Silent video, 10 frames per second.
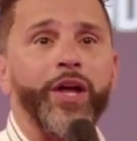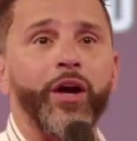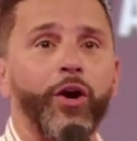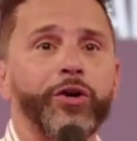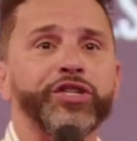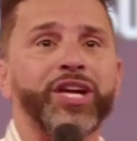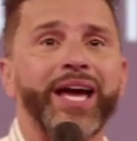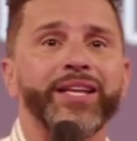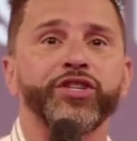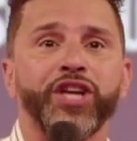we urge
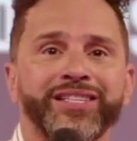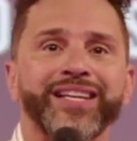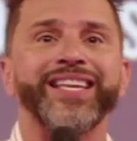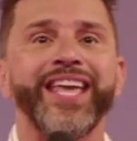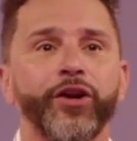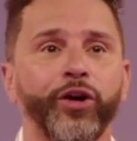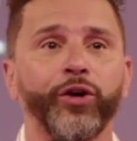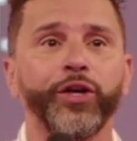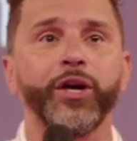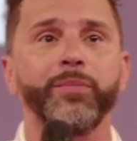Titus, just as he had
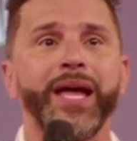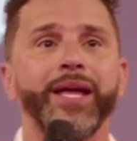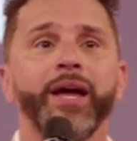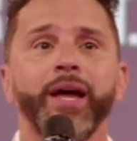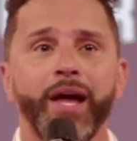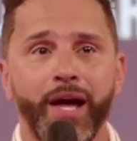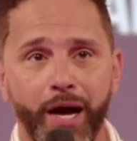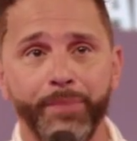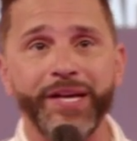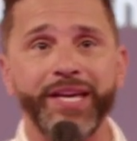earlier made
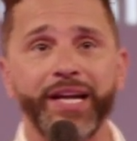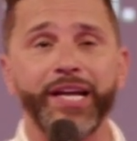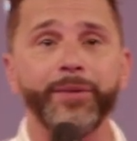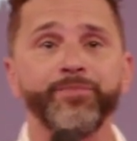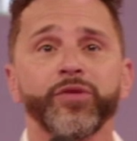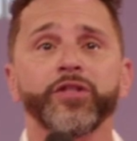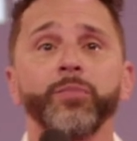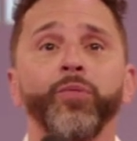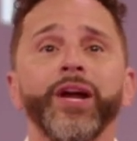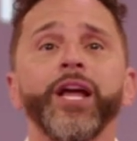a beginning,
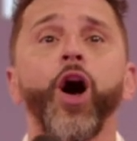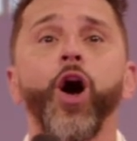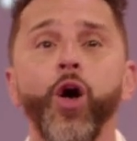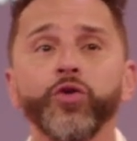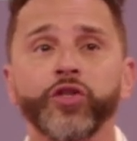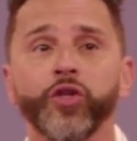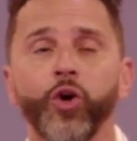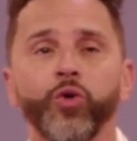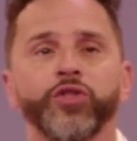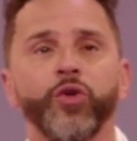to bring
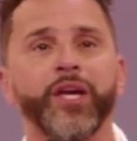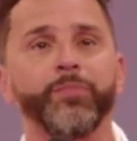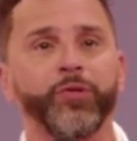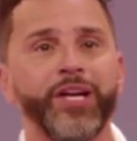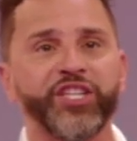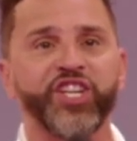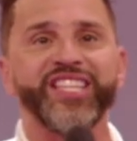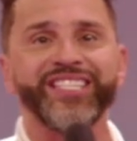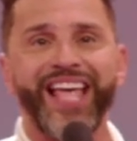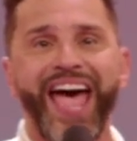also to
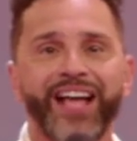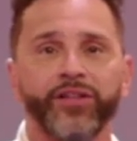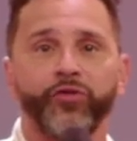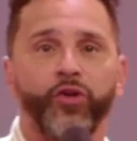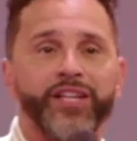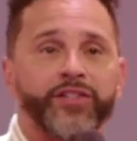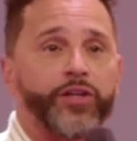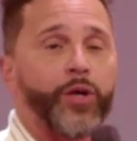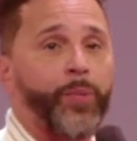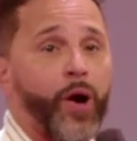completion this act of grace
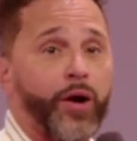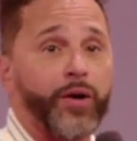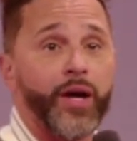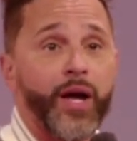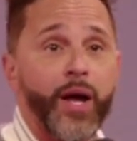on your part.